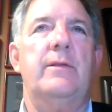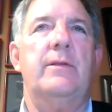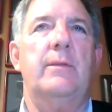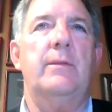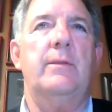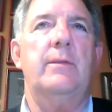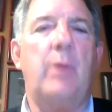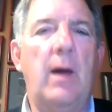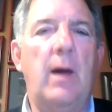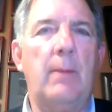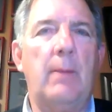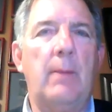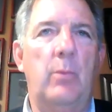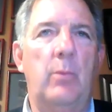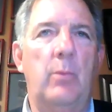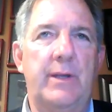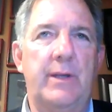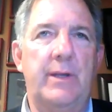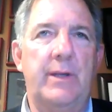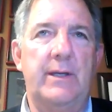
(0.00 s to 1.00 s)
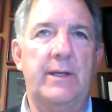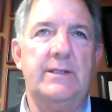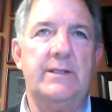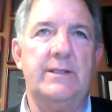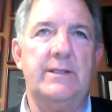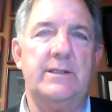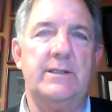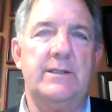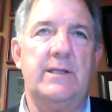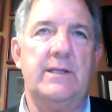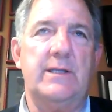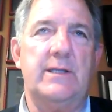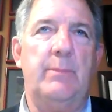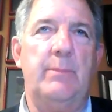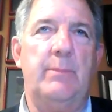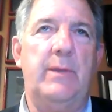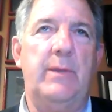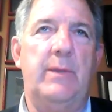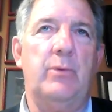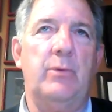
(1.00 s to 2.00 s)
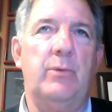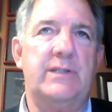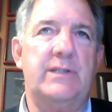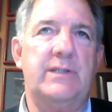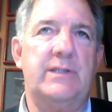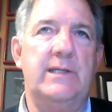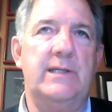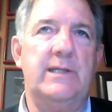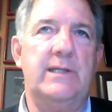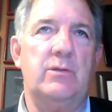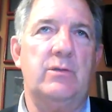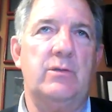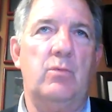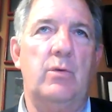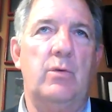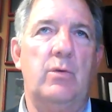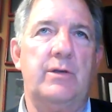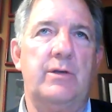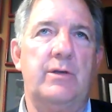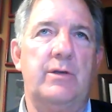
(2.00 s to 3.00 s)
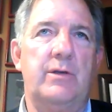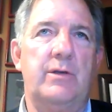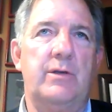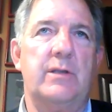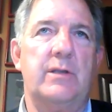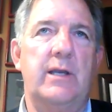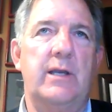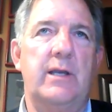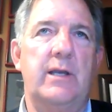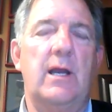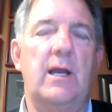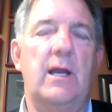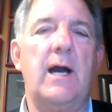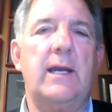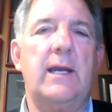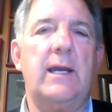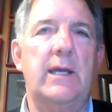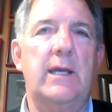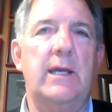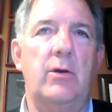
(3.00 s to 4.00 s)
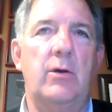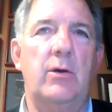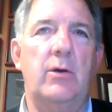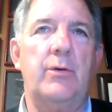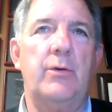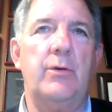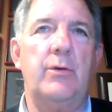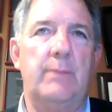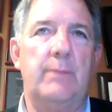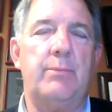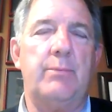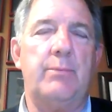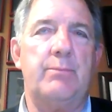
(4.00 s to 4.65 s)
The problem with it is that people tend to want to they lock in on a